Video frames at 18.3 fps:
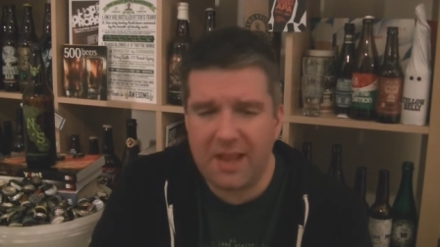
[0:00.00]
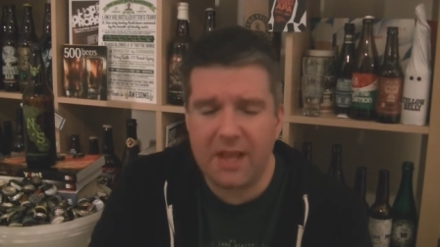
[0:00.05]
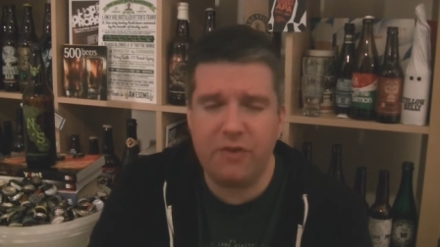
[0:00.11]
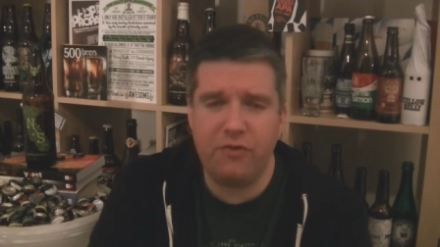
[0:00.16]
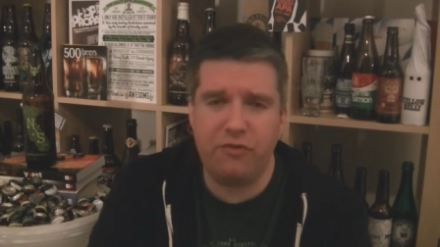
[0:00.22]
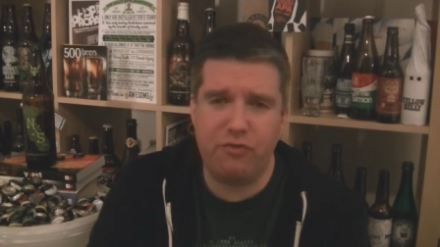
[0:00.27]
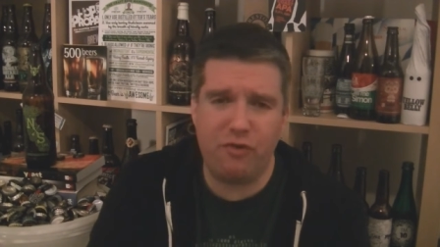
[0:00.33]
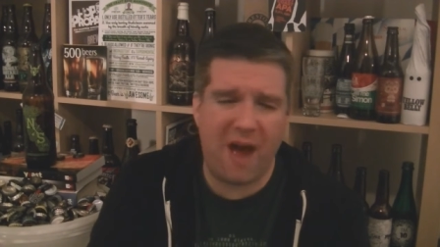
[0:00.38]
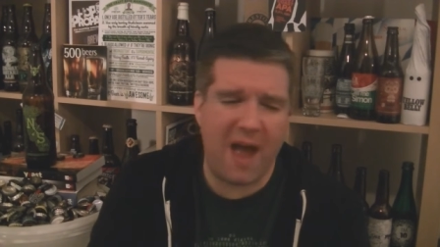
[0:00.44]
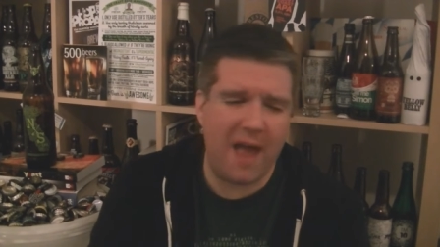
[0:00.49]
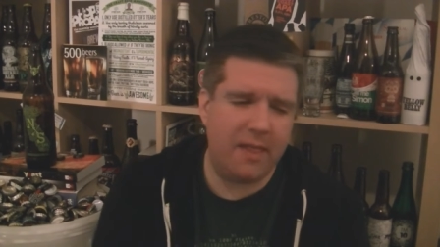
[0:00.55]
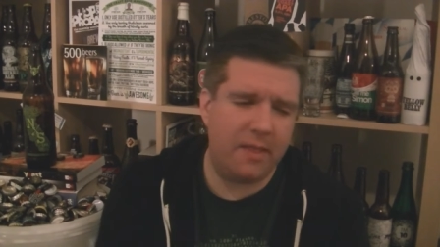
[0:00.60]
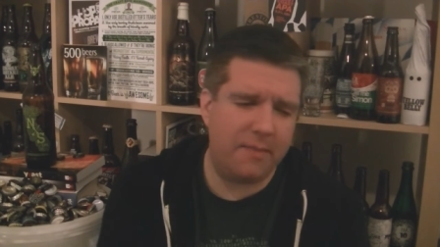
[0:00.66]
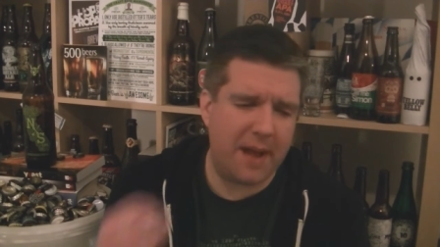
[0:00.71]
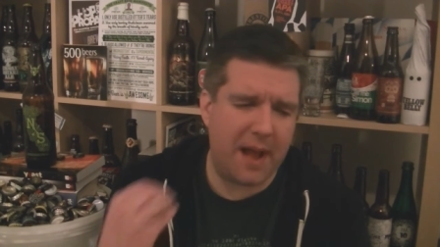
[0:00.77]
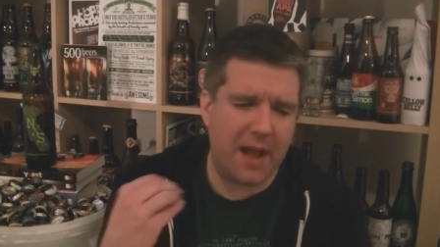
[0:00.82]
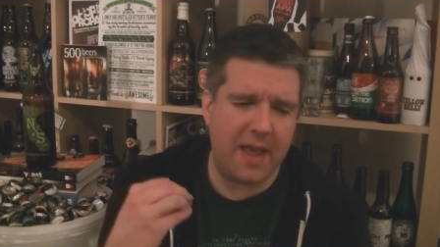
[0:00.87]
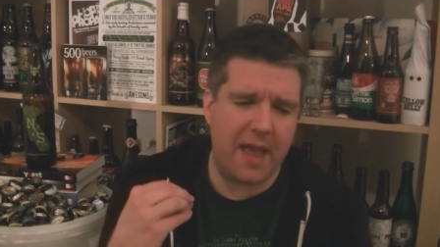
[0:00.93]
Dry at the
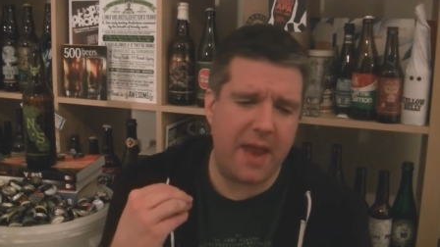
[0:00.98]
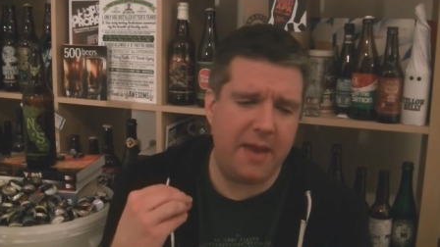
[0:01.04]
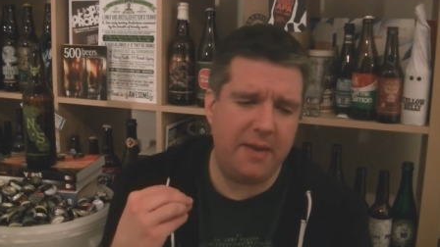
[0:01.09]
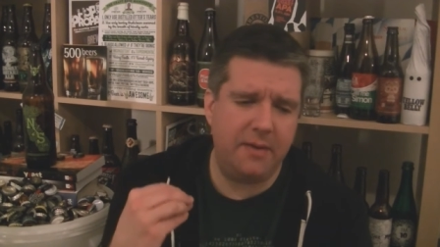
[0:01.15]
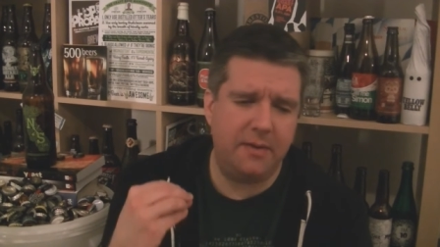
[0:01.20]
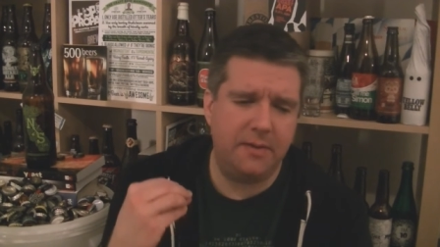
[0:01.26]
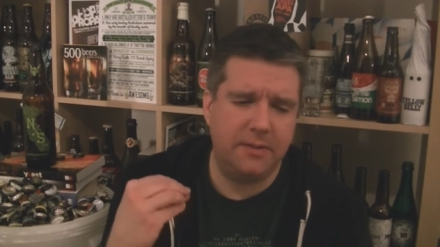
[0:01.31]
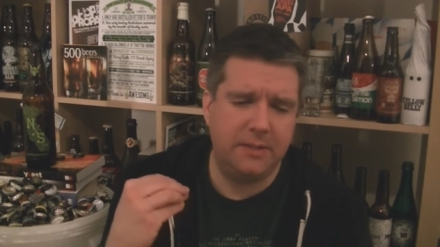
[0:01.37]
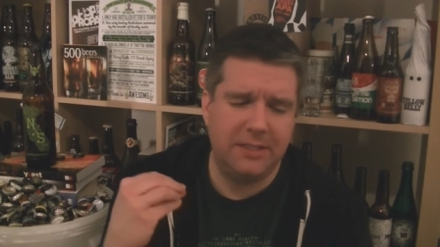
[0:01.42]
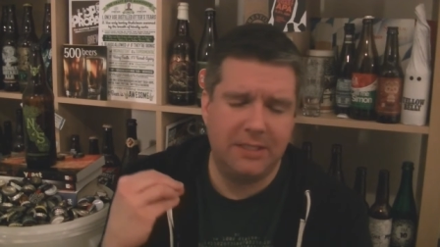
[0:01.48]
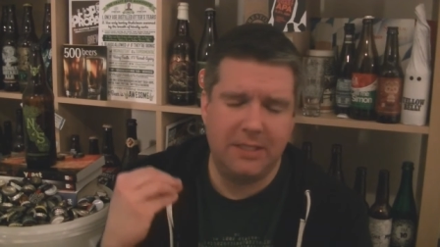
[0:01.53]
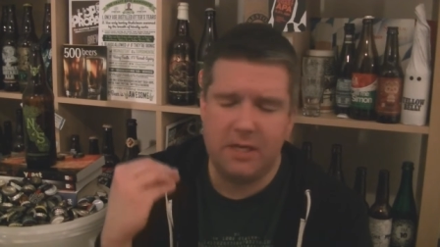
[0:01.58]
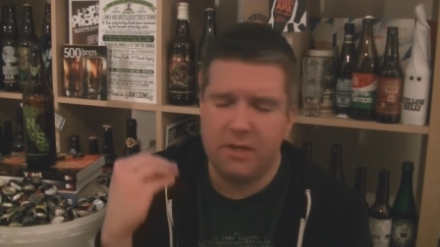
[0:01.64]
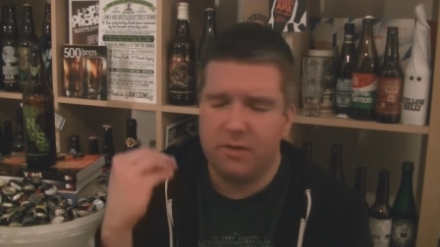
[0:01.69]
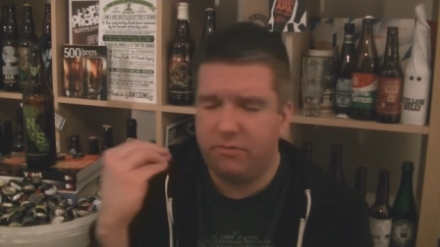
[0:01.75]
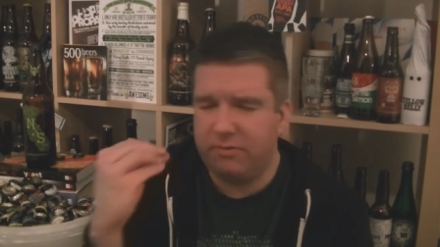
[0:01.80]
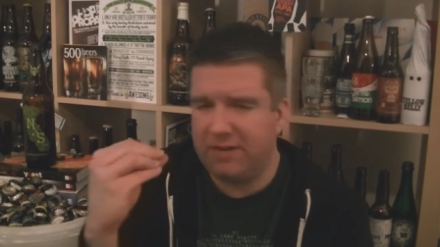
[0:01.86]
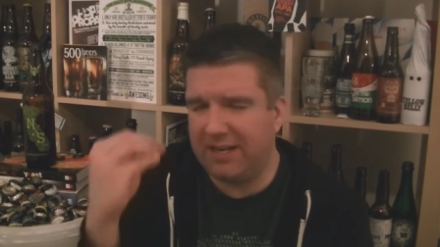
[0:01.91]
back end,
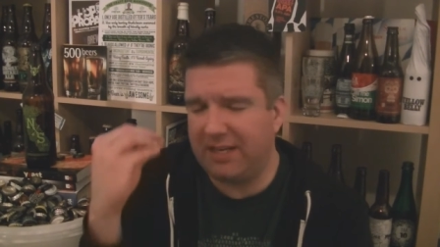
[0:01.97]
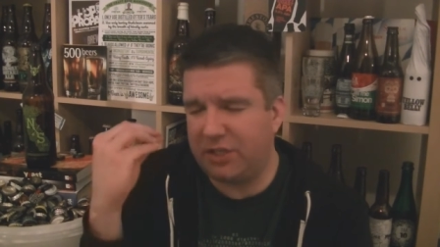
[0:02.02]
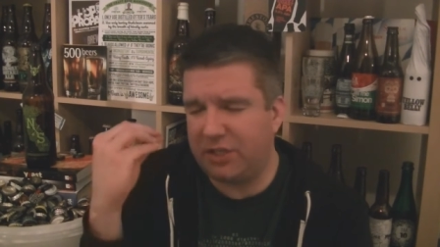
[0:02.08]
really